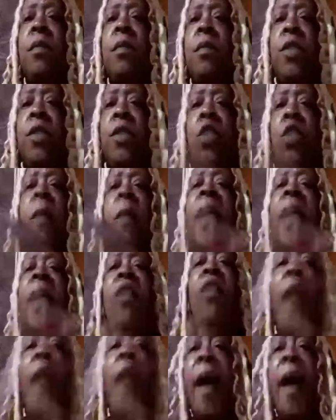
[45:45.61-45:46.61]
do my
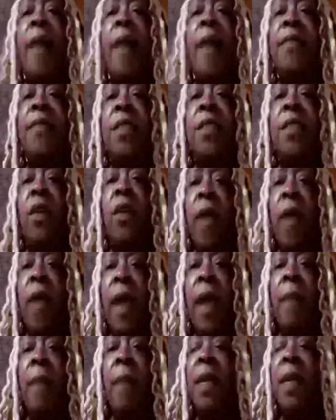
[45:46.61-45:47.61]
craft.
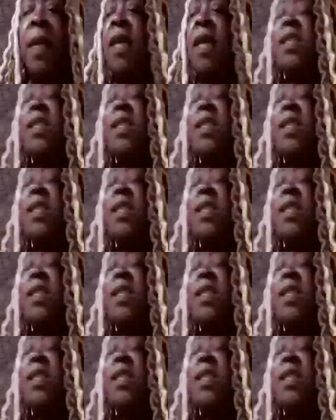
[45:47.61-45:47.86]
Okay, because